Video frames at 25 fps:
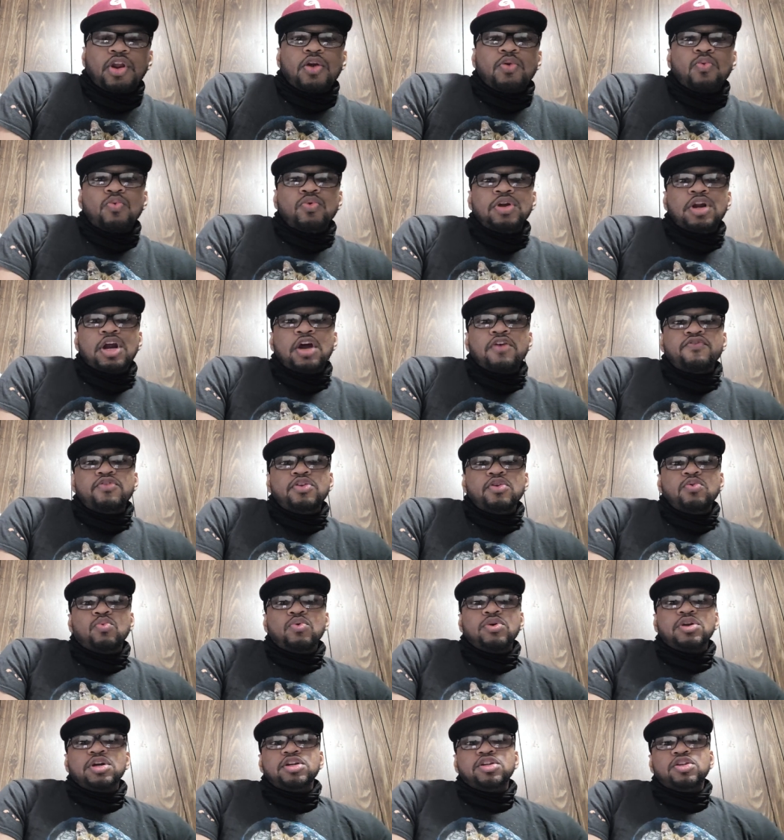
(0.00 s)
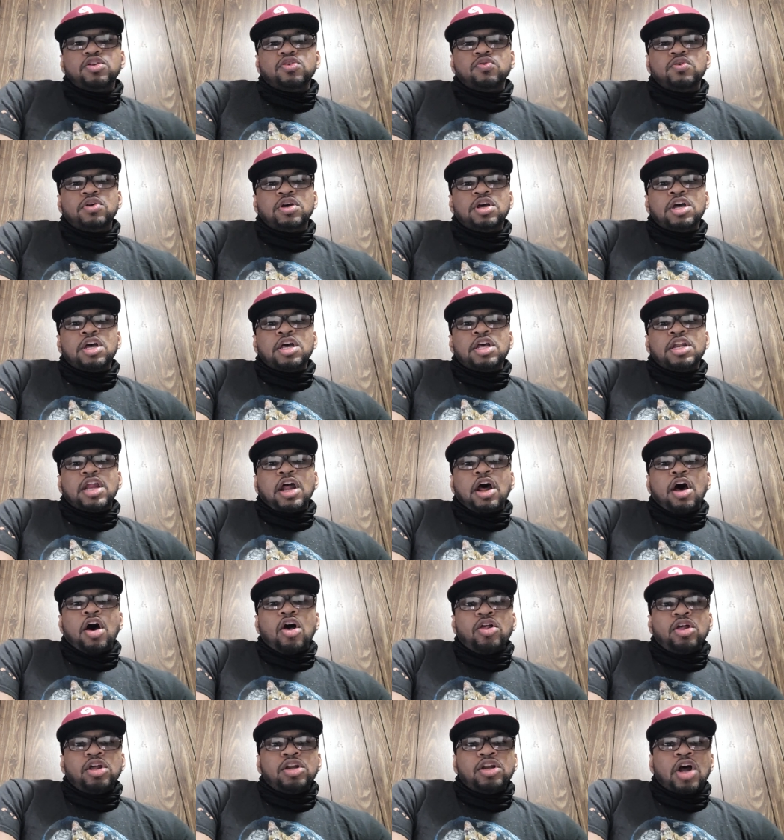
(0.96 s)
whatever you want to do. Now,
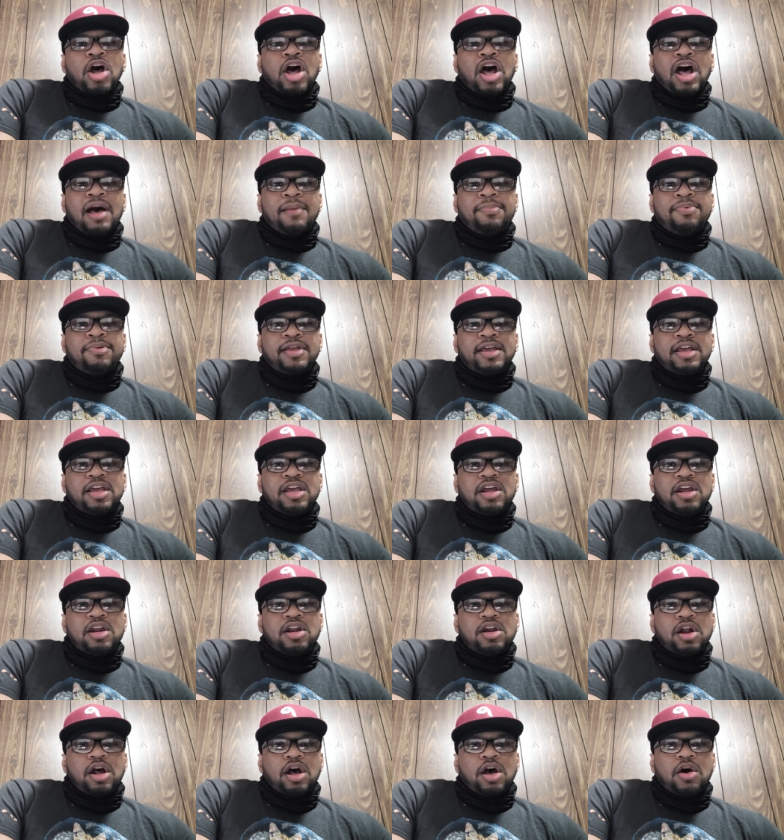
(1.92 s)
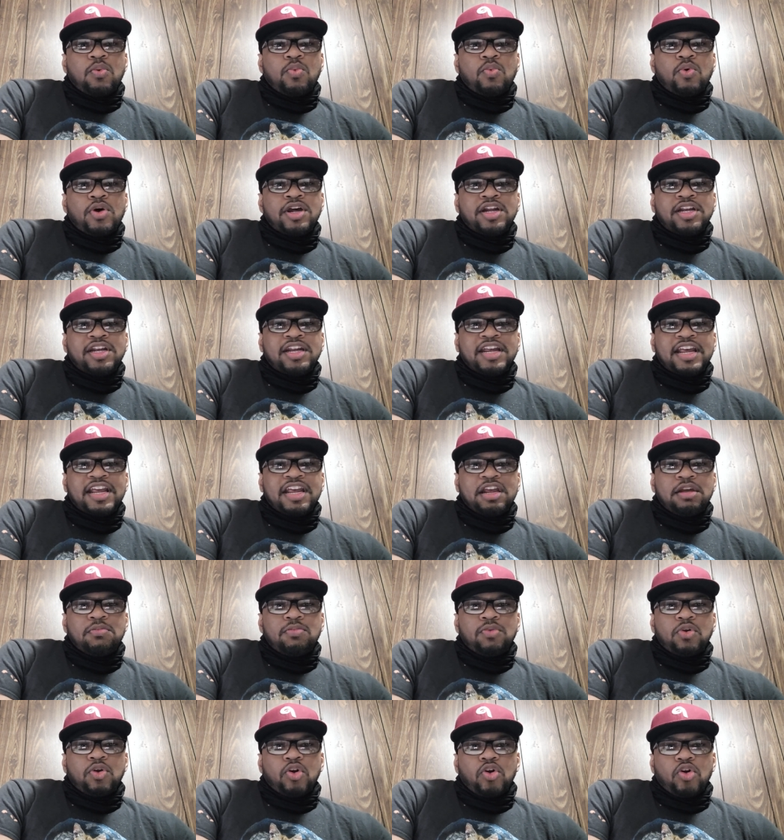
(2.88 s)
all in all, I played uh, one
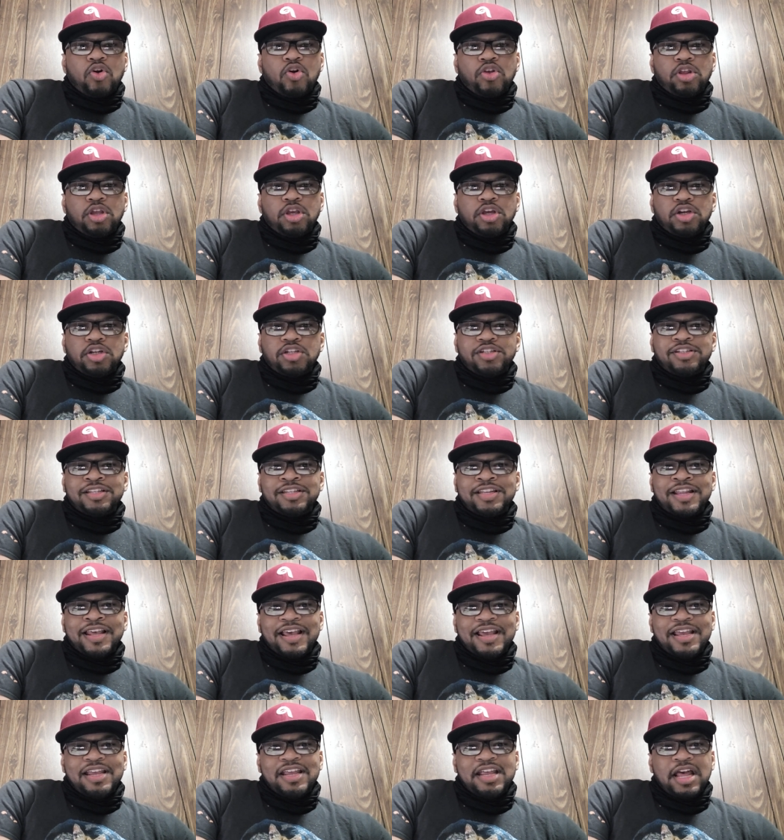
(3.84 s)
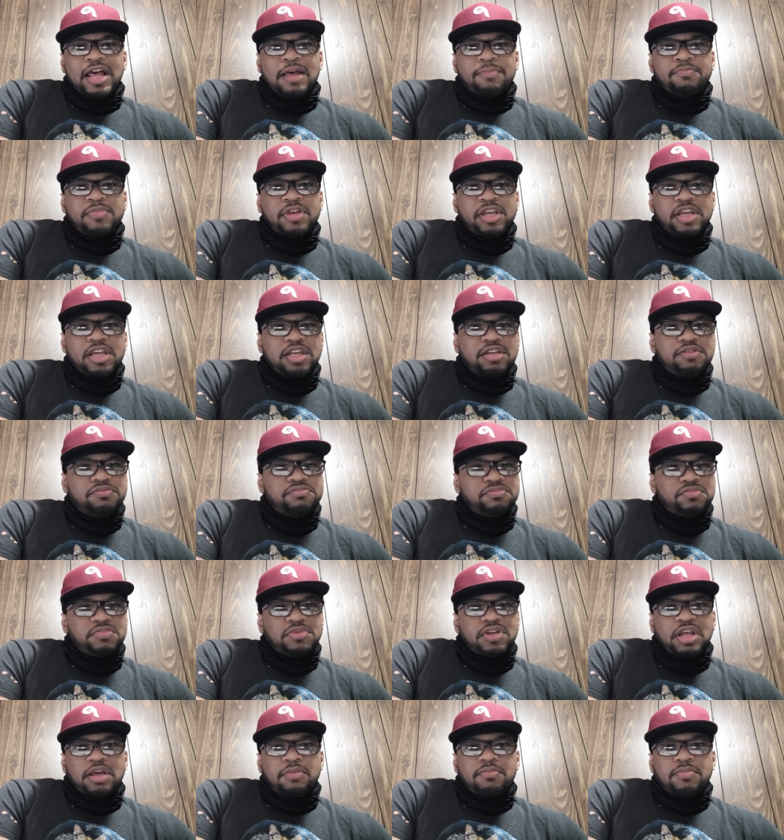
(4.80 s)
game earlier today. I
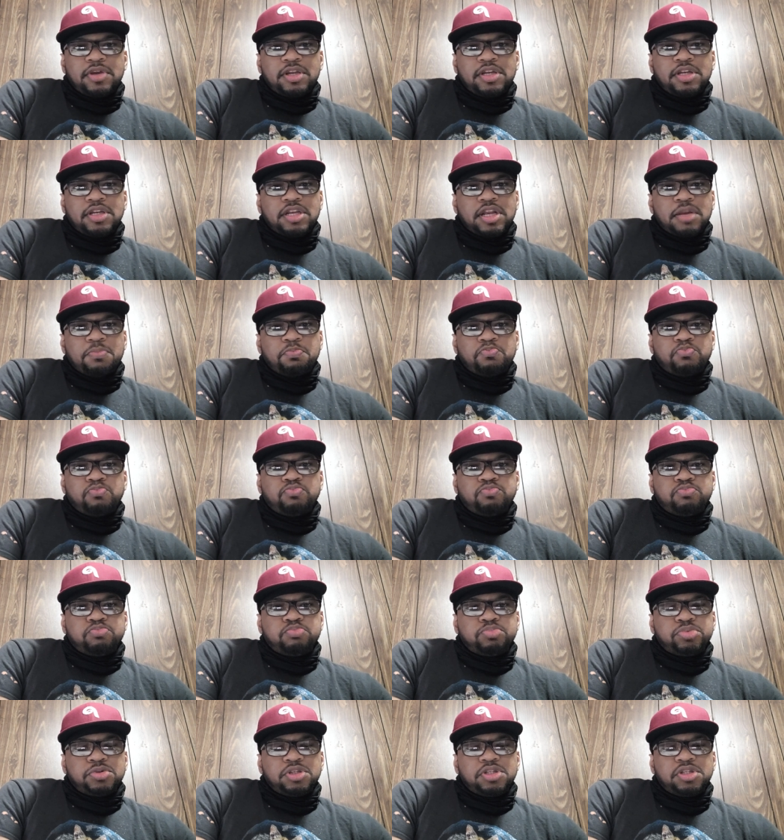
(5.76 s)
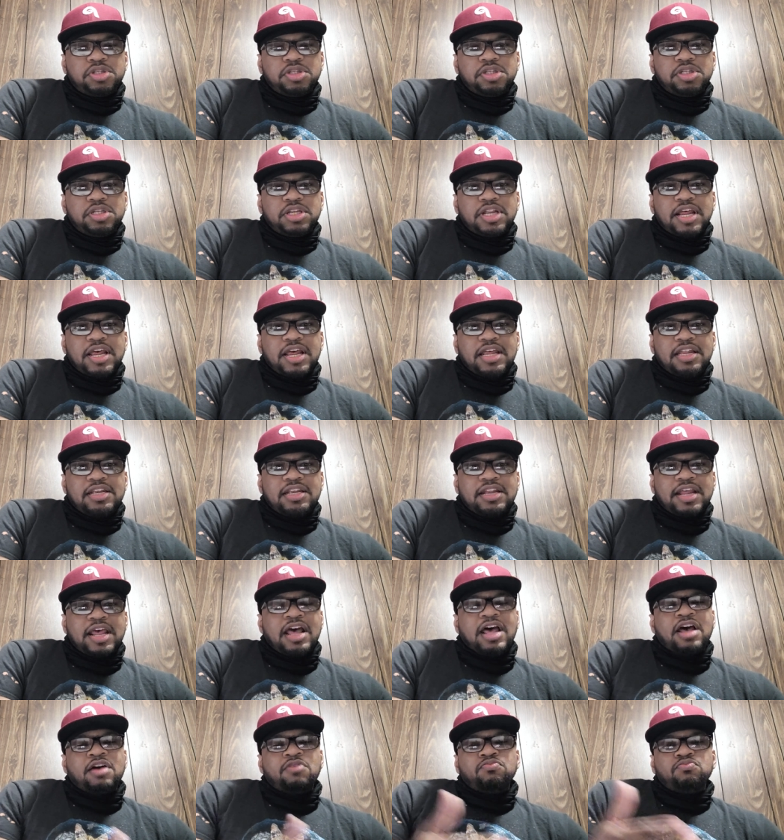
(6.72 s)
mean, I mean, I
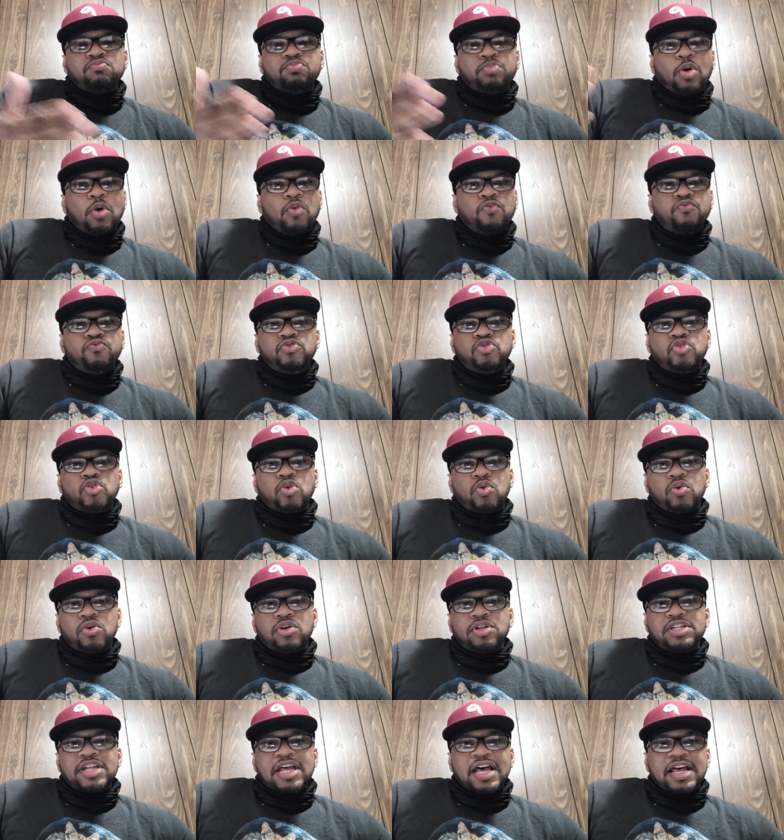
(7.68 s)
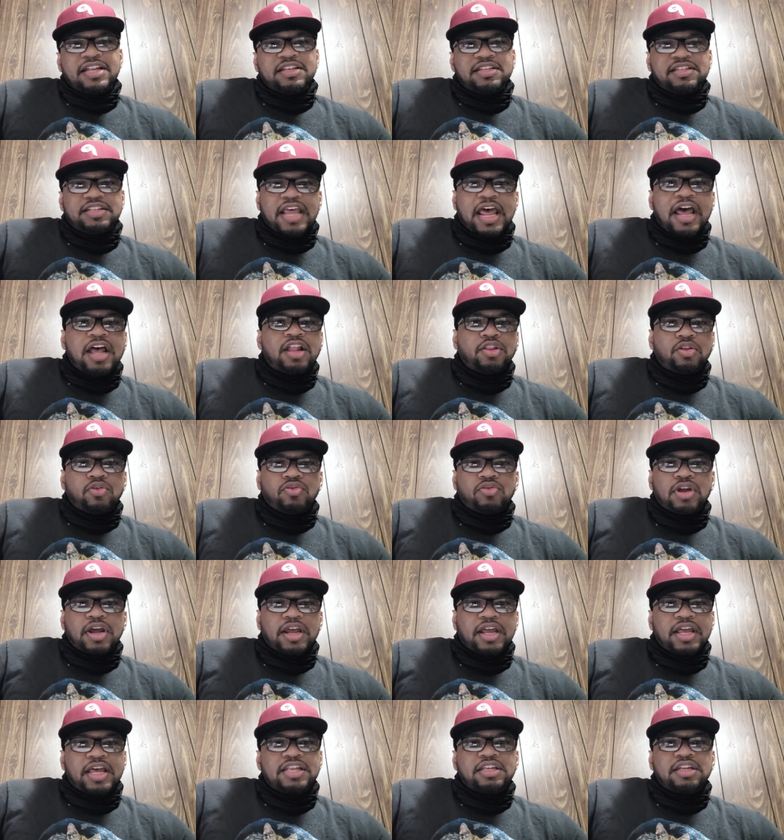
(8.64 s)
now both joints I downloaded.
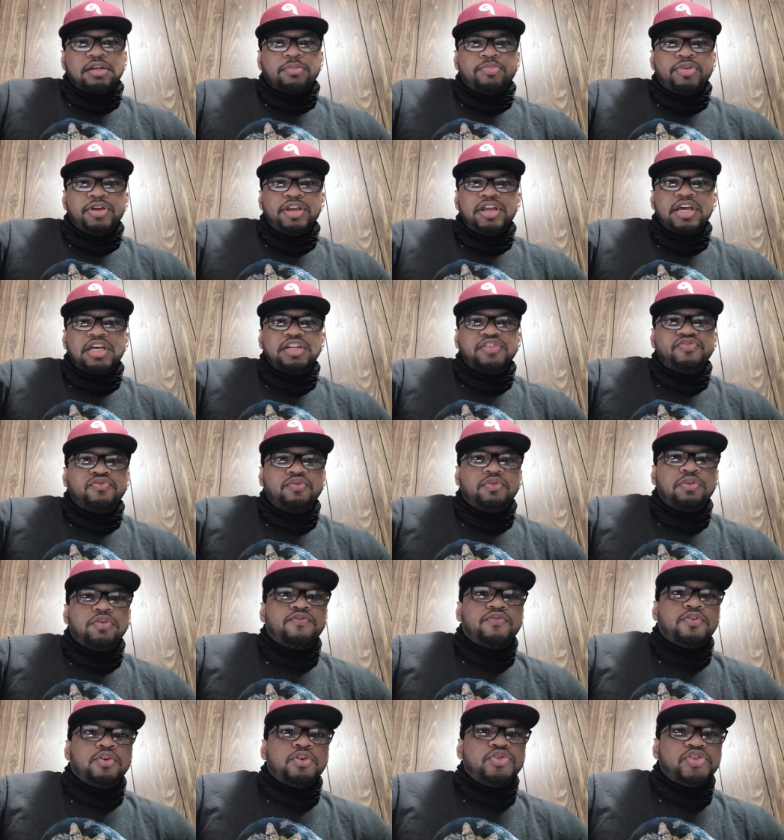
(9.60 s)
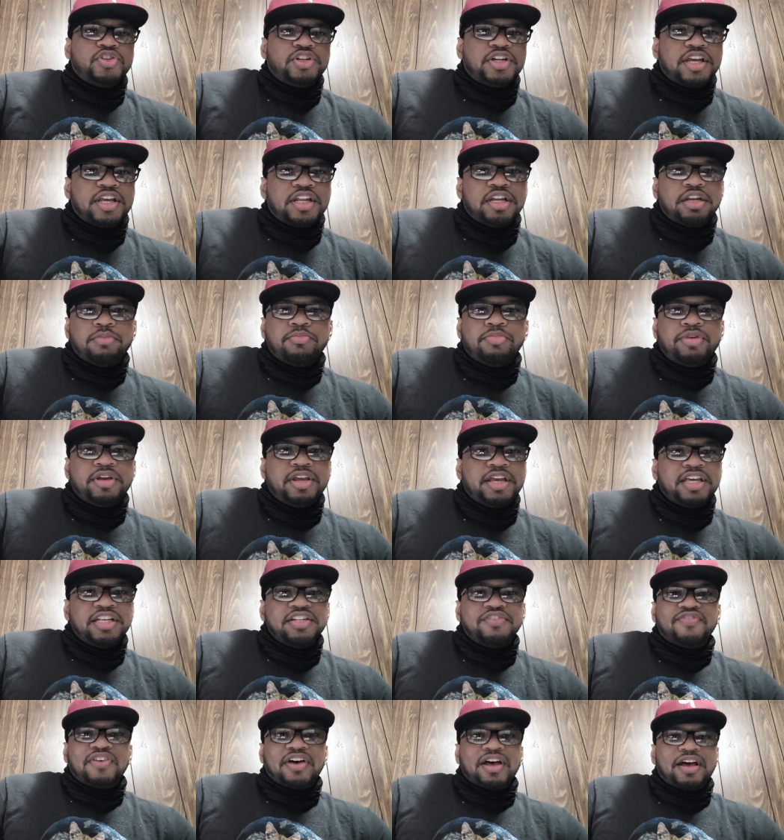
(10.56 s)
I got the PS4 version and the
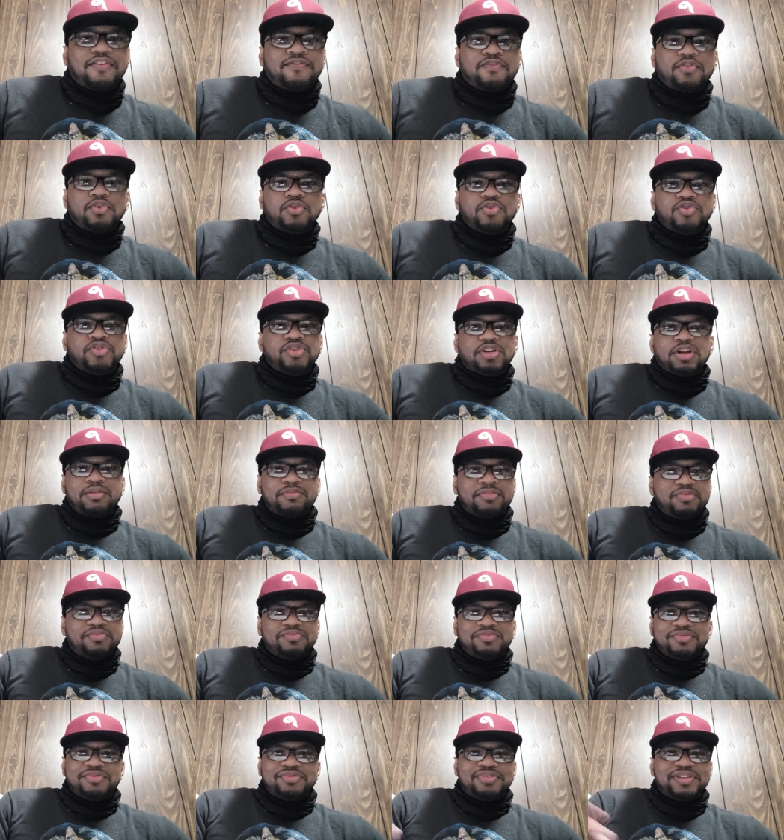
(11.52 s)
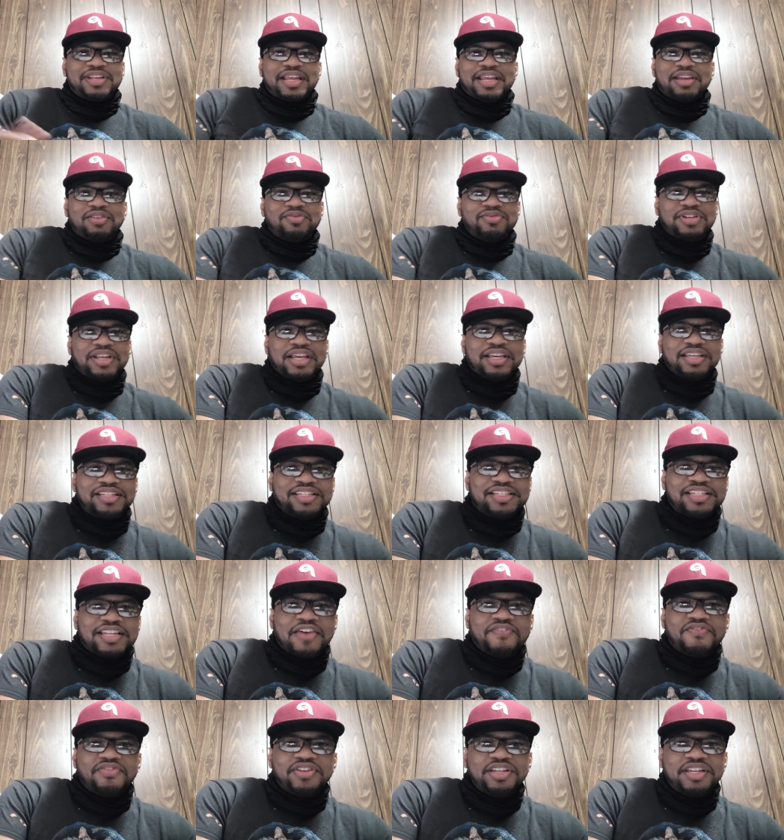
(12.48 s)
PS5 version. I mean, I think it was like
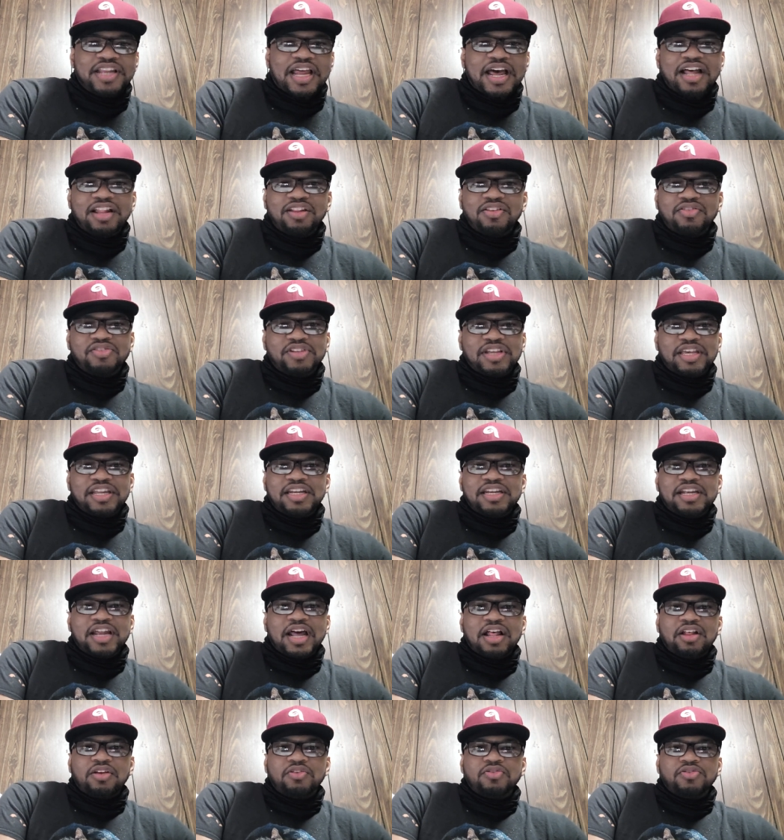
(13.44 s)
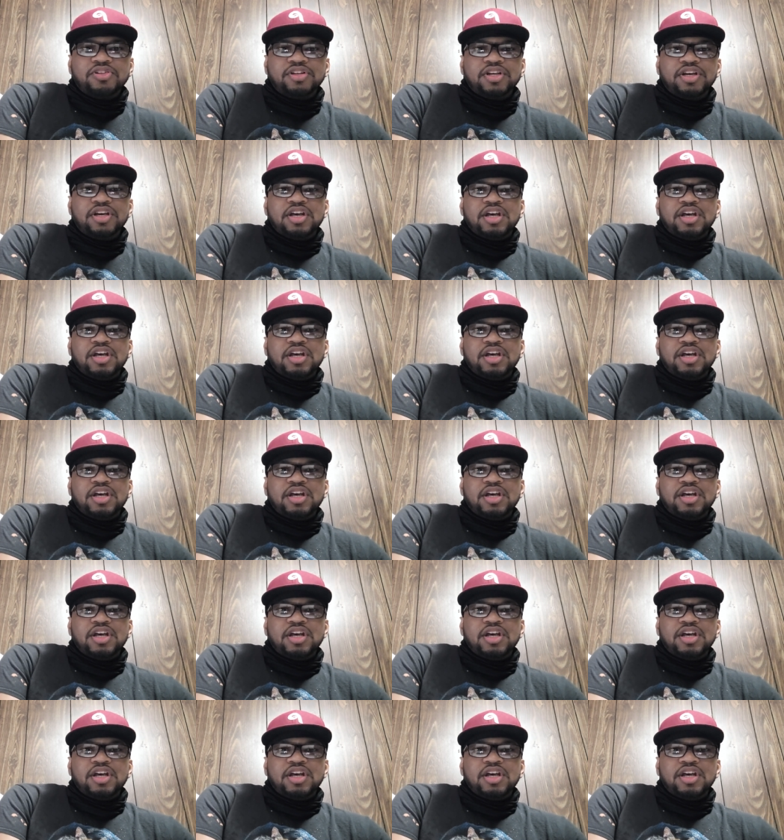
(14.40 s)
seventy dollars, eighty dollars,